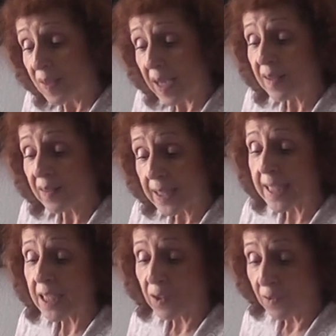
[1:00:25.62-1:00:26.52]
Does
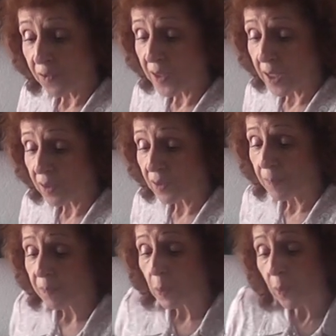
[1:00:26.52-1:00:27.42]
it fit?
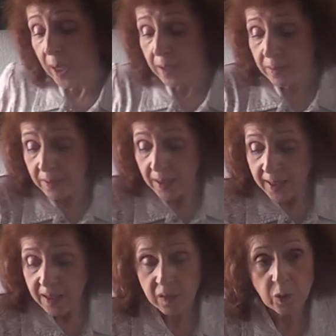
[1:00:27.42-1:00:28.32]
Well,
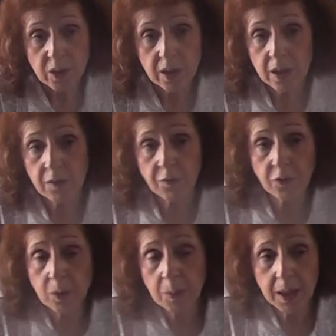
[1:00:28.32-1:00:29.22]
he's going to
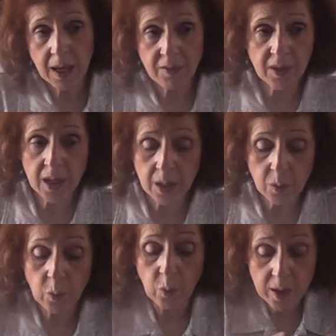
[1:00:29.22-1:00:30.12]
confirm the covenant
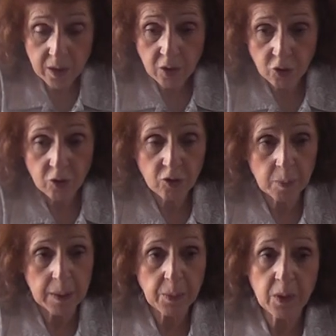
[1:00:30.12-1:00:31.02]
with the Jewish
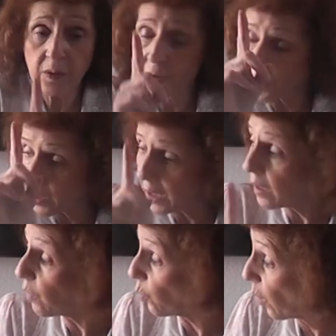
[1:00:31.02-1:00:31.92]
people, so it
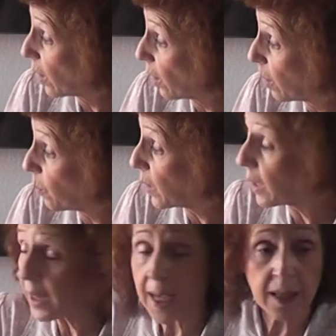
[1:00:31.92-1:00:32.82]
hits right on
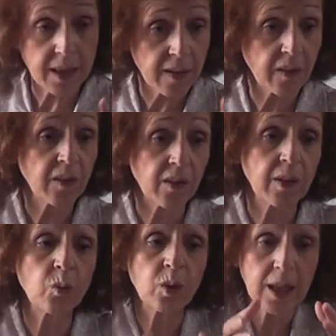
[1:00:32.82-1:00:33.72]
being that this is
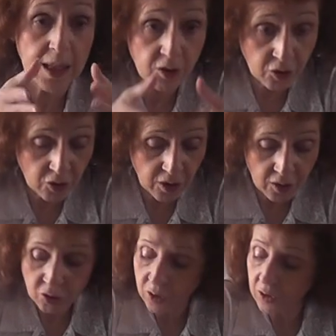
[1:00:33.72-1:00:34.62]
in relation to the
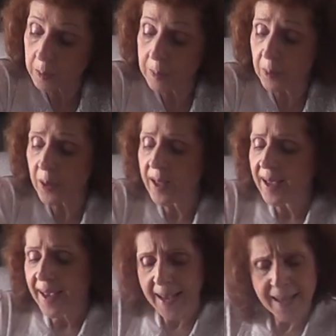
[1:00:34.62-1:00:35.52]
Jewish people,
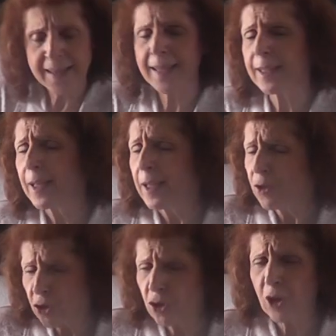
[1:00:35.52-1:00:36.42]
and it
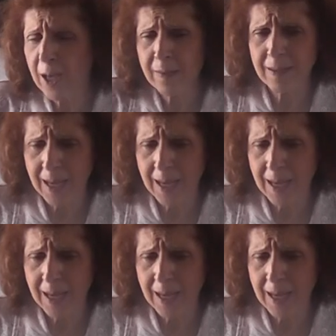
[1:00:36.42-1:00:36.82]
just